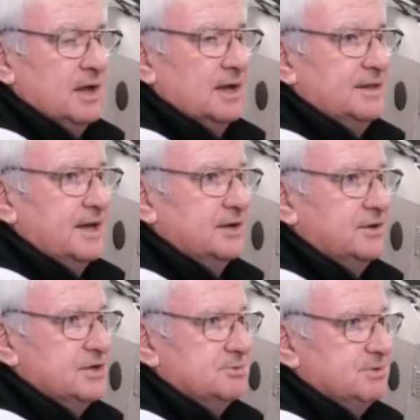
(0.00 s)
and that
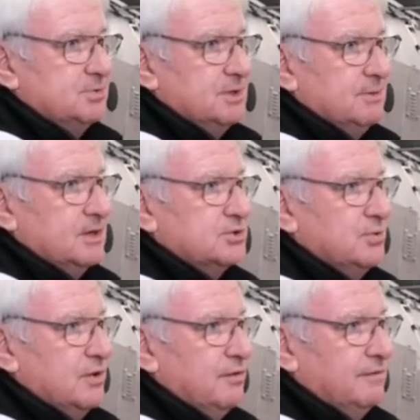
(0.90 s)
occurs between about
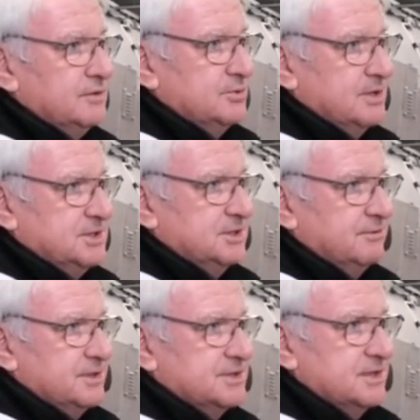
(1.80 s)
12 and 20
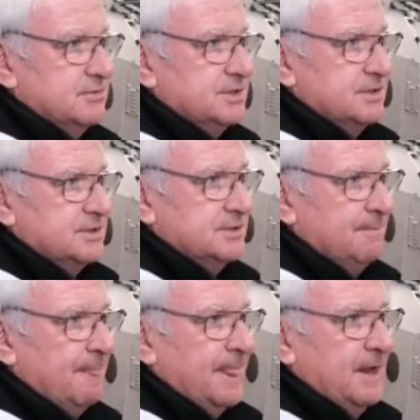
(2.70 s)
degrees Celsius.
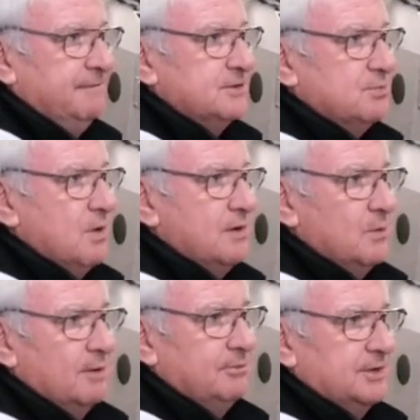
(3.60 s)
If it's white
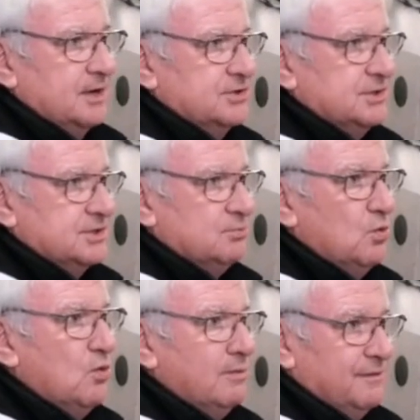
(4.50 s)
wine production, it's a
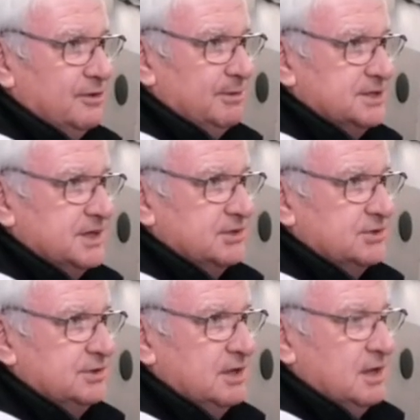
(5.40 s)
warm
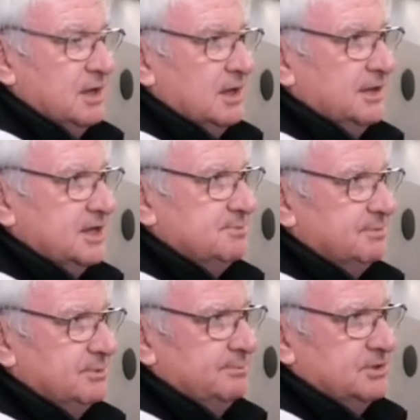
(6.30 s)
fermentation, and that's
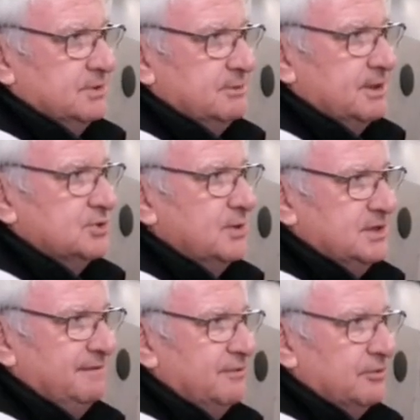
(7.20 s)
between about
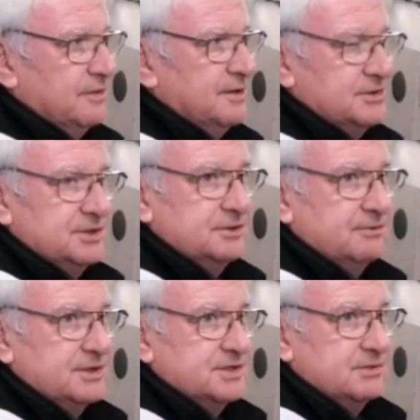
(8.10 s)
24 and 30
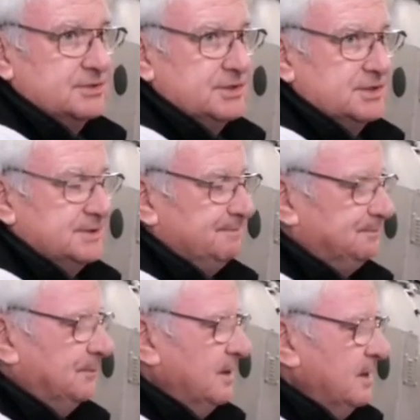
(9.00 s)
degrees Celsius.
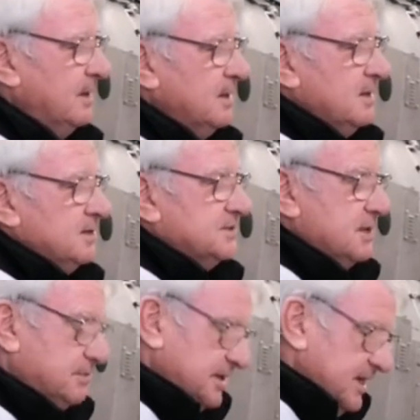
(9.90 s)
So
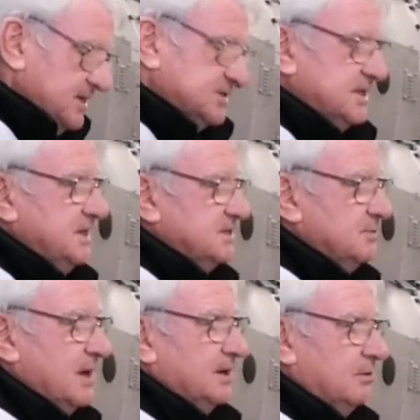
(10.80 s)
the yeast eats
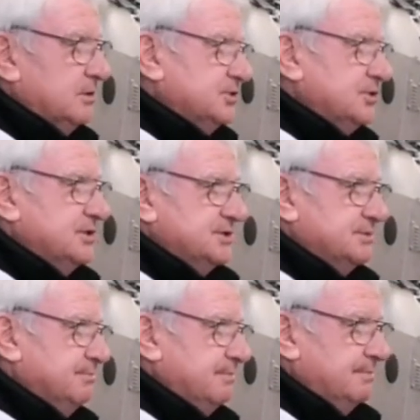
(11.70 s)
away at all the sugars.
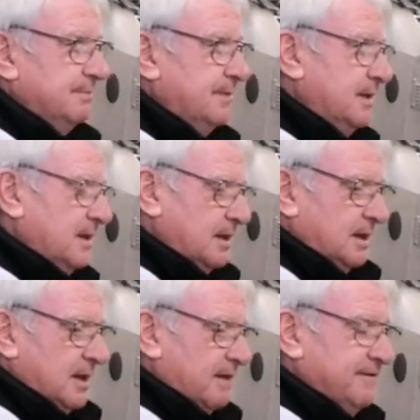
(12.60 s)

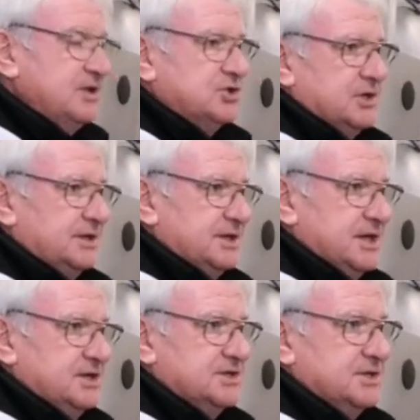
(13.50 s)
Eventually, the
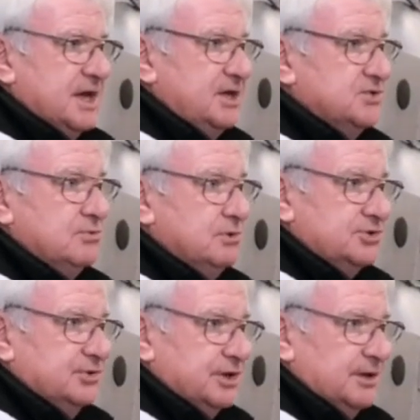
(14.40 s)
yeast eats all the
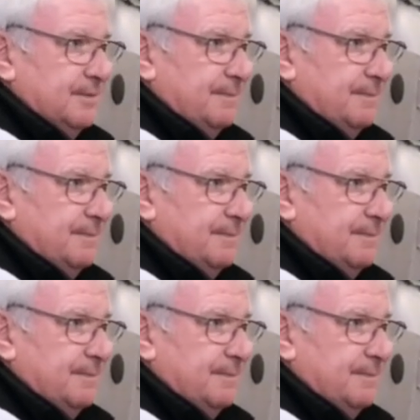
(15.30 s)
sugar,